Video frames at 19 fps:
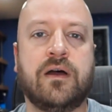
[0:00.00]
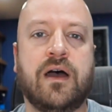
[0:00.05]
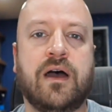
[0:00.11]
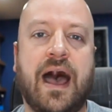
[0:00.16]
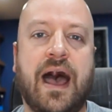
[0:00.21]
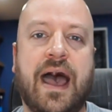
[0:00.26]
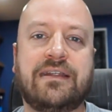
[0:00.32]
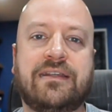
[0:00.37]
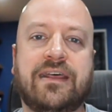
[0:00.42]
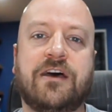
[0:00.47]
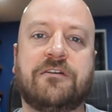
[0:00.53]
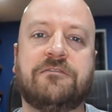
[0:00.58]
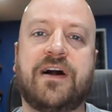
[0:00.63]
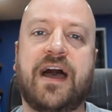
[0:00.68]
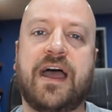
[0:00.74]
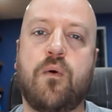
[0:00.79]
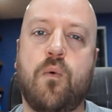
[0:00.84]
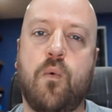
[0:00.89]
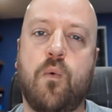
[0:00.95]

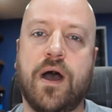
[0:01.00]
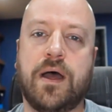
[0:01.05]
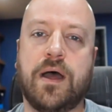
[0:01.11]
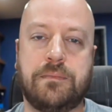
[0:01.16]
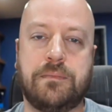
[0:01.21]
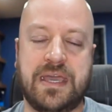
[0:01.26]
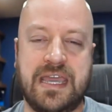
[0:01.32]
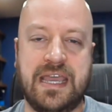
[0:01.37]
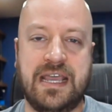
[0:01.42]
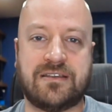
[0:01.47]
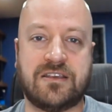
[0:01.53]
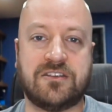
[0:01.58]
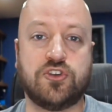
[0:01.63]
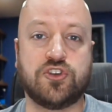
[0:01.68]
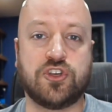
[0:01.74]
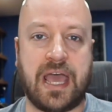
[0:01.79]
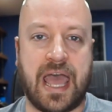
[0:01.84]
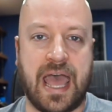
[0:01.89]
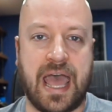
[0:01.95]
identify what pieces you
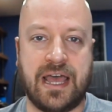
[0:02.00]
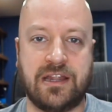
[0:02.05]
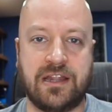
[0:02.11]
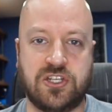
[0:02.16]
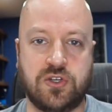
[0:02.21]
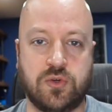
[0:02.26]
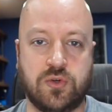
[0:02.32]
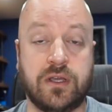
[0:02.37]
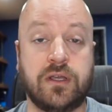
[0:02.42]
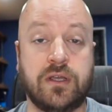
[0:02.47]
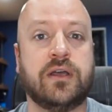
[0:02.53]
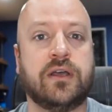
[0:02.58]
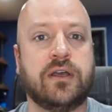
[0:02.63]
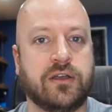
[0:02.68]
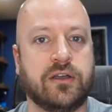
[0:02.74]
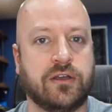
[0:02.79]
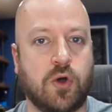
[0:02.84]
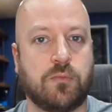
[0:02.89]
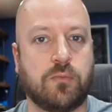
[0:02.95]
should add to it.
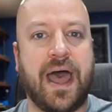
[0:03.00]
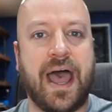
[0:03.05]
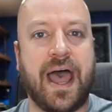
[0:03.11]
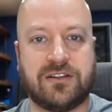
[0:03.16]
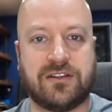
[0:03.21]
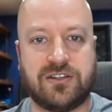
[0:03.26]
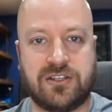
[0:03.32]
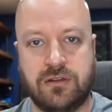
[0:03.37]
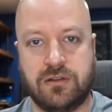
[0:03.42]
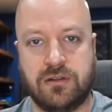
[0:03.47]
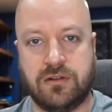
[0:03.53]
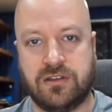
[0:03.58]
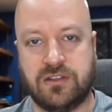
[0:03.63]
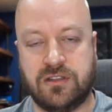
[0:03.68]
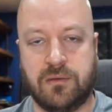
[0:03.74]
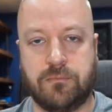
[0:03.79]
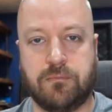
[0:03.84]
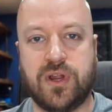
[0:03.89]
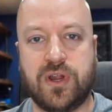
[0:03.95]
Go back to
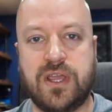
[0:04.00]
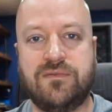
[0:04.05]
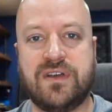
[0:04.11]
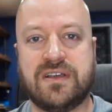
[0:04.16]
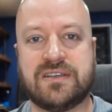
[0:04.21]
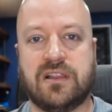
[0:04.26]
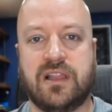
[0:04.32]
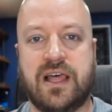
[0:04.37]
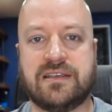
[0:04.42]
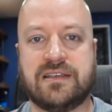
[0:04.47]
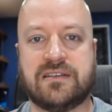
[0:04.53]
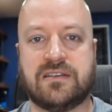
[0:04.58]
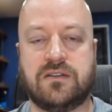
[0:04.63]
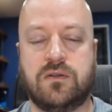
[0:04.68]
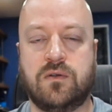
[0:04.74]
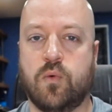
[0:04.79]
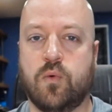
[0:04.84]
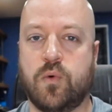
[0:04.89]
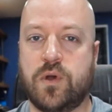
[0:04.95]
the previous
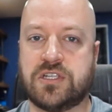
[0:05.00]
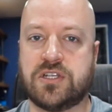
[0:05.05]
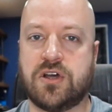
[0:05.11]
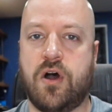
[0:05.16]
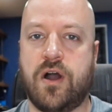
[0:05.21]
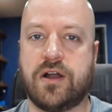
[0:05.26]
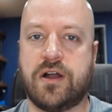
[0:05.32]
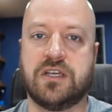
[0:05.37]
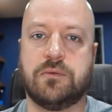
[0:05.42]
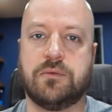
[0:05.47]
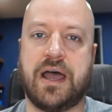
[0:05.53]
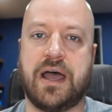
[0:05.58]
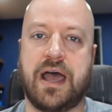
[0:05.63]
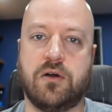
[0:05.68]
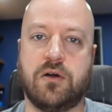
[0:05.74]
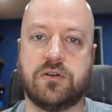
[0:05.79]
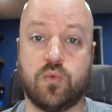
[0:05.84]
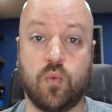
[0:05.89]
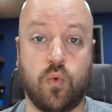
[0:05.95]
lesson where we talked
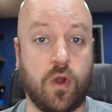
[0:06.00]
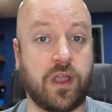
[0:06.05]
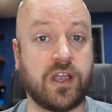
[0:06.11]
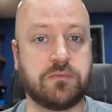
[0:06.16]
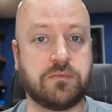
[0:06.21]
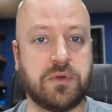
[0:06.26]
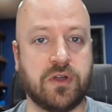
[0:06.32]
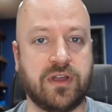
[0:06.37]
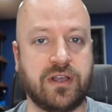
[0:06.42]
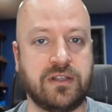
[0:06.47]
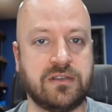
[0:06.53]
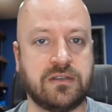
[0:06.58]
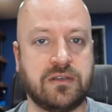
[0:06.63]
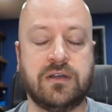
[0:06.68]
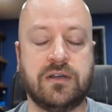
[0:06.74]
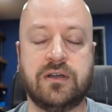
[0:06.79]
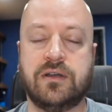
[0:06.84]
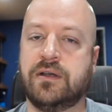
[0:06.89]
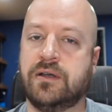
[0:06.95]
about work experience.
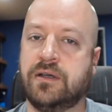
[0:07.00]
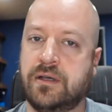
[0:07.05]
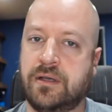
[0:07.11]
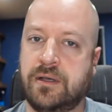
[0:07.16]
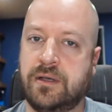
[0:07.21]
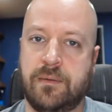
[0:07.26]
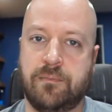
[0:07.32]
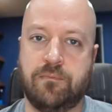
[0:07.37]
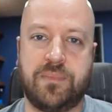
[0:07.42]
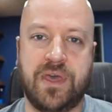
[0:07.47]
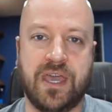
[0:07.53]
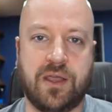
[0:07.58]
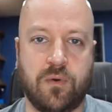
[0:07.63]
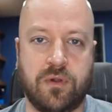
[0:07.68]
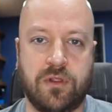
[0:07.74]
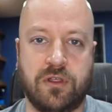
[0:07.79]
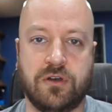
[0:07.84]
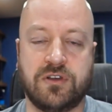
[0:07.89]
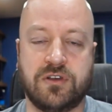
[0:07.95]
Pick one
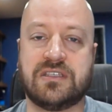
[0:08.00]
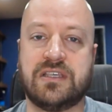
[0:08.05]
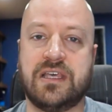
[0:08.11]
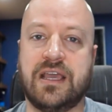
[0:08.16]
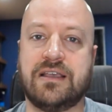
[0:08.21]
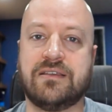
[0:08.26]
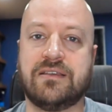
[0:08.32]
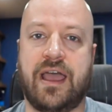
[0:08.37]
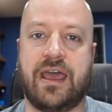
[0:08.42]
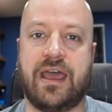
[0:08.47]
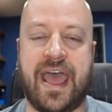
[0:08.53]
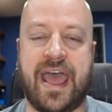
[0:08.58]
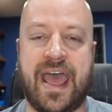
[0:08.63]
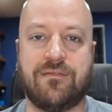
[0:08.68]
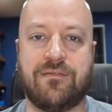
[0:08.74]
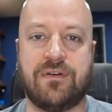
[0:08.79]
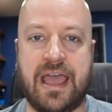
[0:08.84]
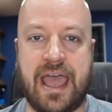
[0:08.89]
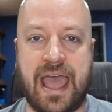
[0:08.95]
of those things and
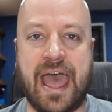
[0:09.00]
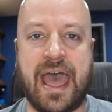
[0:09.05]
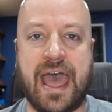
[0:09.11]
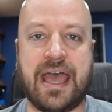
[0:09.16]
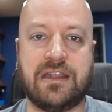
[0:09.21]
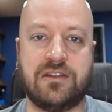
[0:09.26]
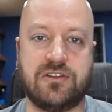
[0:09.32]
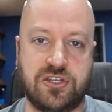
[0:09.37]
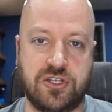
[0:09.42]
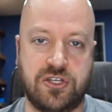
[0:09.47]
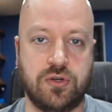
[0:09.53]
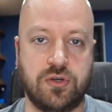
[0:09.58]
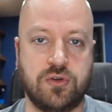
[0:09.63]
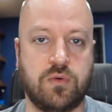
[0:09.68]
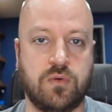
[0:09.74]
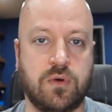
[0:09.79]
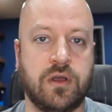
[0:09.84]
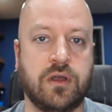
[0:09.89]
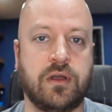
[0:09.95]
have it add
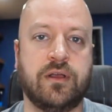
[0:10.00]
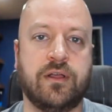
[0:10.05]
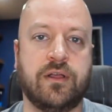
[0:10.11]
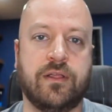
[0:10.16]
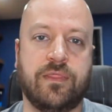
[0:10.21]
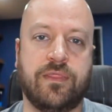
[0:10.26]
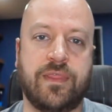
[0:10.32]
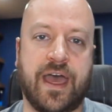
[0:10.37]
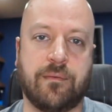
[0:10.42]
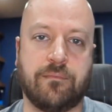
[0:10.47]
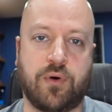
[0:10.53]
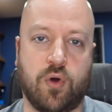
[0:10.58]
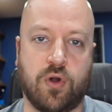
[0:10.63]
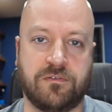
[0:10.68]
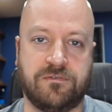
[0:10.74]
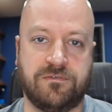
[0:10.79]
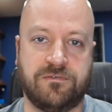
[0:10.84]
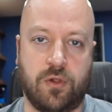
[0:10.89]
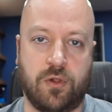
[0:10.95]
to that
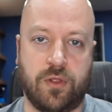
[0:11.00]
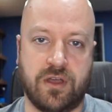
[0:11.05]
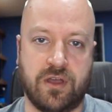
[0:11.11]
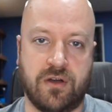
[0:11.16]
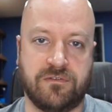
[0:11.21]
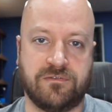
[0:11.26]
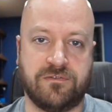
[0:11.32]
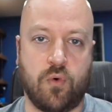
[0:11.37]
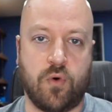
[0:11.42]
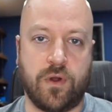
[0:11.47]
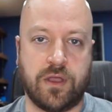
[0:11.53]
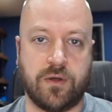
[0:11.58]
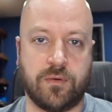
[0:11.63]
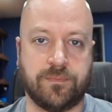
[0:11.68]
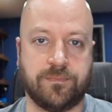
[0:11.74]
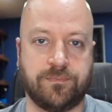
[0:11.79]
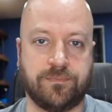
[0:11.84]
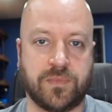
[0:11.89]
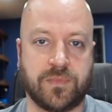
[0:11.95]
portfolio for you.
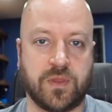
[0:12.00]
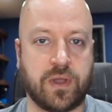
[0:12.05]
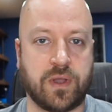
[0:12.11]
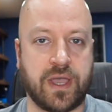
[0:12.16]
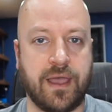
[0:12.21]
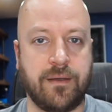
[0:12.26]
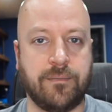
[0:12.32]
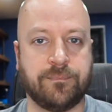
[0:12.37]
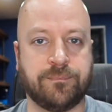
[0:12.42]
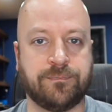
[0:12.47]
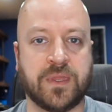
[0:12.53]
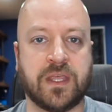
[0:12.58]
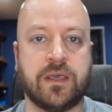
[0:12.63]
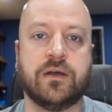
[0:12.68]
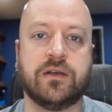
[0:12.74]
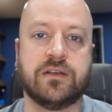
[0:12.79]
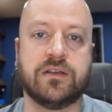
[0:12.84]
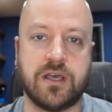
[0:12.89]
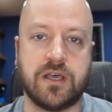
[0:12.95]
Okay?
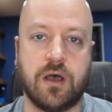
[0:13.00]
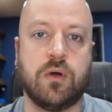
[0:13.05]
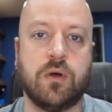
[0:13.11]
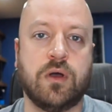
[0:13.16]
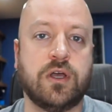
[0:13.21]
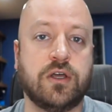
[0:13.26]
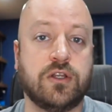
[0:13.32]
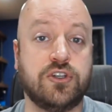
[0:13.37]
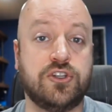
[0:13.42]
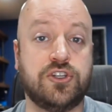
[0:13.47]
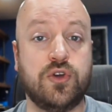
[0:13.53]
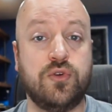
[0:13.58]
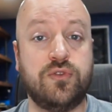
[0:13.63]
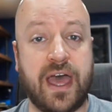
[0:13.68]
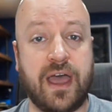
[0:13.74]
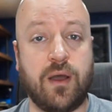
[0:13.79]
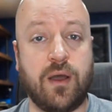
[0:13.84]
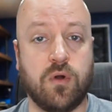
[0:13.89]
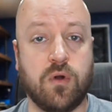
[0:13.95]
So do
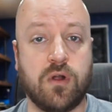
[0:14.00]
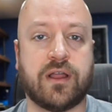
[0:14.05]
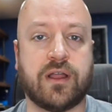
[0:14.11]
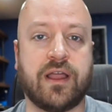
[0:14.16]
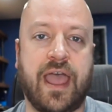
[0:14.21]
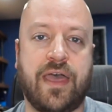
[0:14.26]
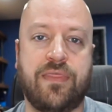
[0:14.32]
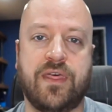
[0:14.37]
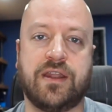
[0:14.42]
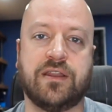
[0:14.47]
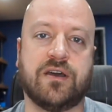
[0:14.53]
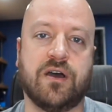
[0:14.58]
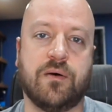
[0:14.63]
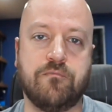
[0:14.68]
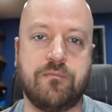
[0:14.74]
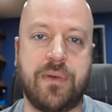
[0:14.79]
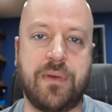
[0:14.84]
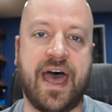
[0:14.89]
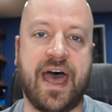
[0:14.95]
that work and then
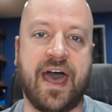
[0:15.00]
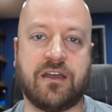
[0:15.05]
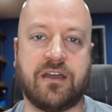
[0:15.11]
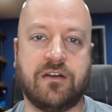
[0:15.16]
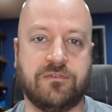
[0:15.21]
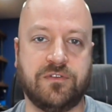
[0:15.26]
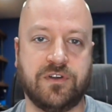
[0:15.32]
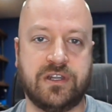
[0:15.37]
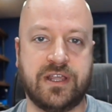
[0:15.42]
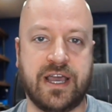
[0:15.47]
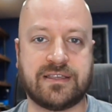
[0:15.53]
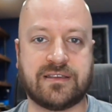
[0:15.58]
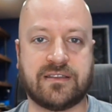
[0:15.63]
come back for the next